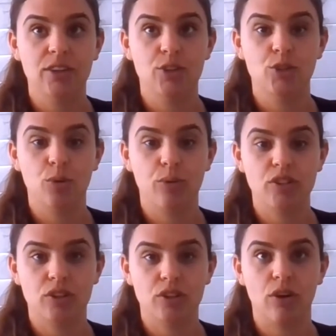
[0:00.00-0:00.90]
and your
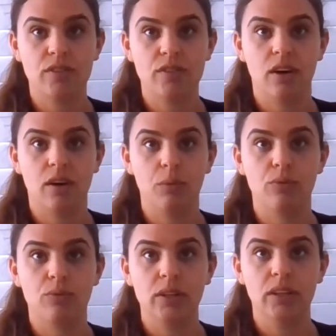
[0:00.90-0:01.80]
project officer
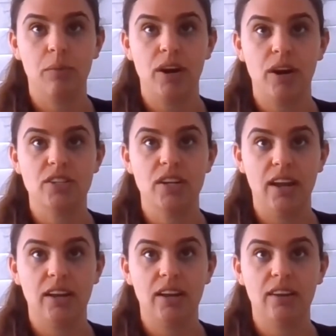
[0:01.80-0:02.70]
would really
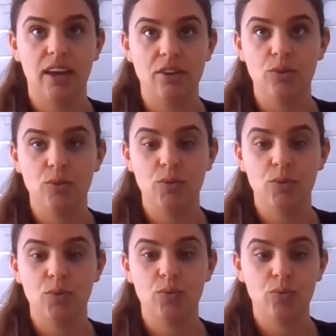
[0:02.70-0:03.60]
appreciate that you
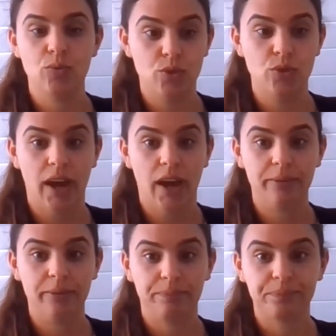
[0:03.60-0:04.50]
do that.